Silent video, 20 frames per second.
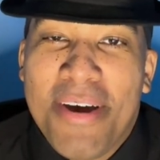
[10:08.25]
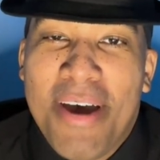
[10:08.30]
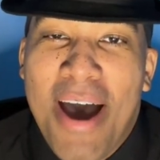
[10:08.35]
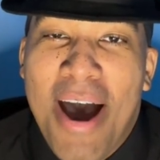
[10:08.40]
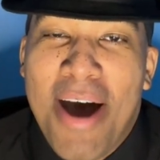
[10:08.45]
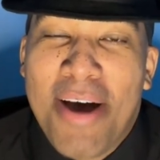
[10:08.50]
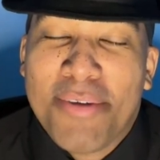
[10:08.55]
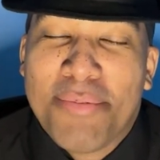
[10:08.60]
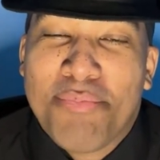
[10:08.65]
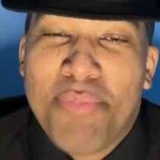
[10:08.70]

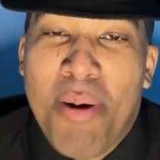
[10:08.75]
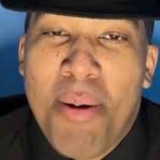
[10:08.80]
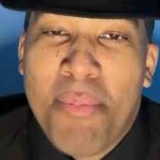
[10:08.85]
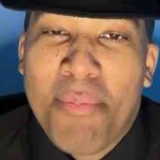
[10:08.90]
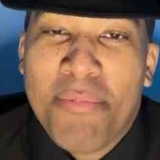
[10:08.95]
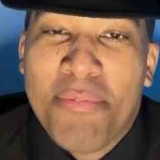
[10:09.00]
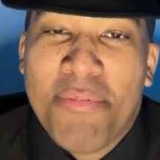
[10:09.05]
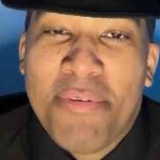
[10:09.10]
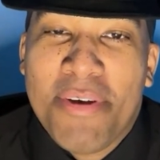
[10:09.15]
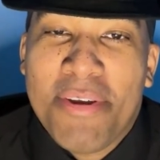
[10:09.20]
I was
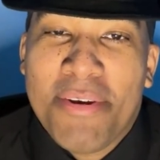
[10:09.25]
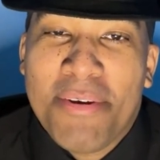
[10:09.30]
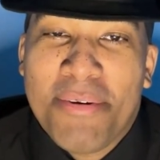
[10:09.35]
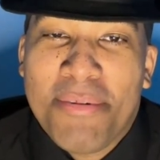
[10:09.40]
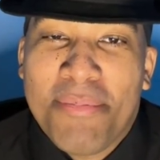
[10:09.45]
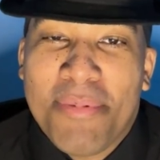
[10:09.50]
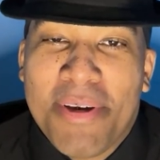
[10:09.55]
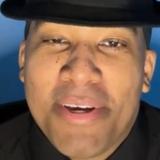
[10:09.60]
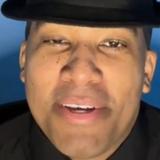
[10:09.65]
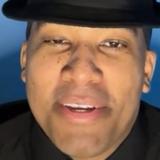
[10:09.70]
pumping
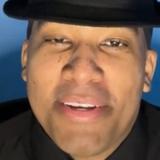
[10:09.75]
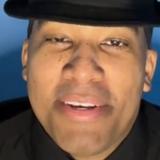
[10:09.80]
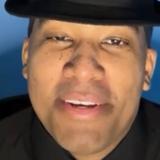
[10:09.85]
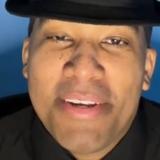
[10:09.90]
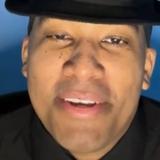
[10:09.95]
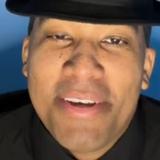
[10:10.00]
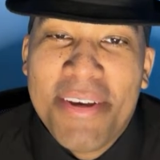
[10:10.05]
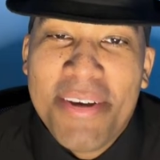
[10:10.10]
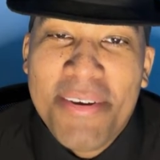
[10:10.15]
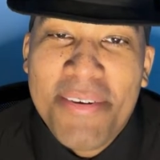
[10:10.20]
fentanyl, man.
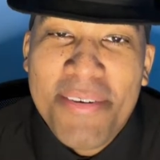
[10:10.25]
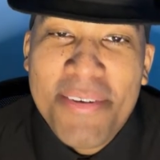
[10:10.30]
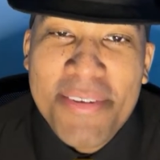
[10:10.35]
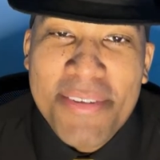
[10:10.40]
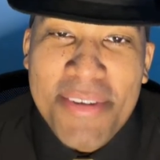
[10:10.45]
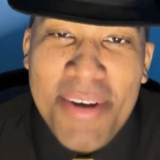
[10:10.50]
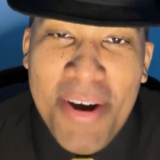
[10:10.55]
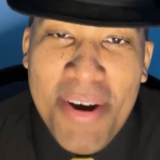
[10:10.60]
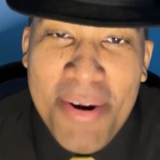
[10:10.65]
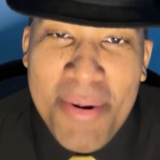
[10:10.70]
What you
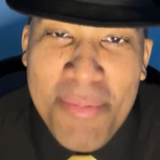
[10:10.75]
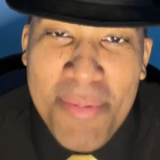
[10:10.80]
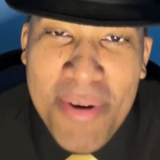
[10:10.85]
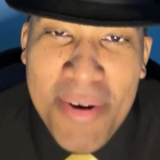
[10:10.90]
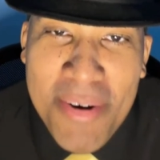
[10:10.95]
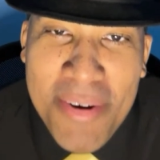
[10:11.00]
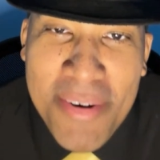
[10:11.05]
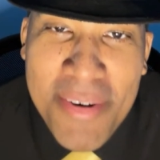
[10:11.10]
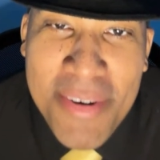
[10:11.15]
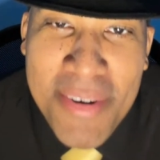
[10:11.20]
talking
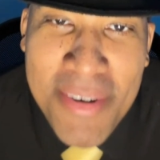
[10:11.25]
about?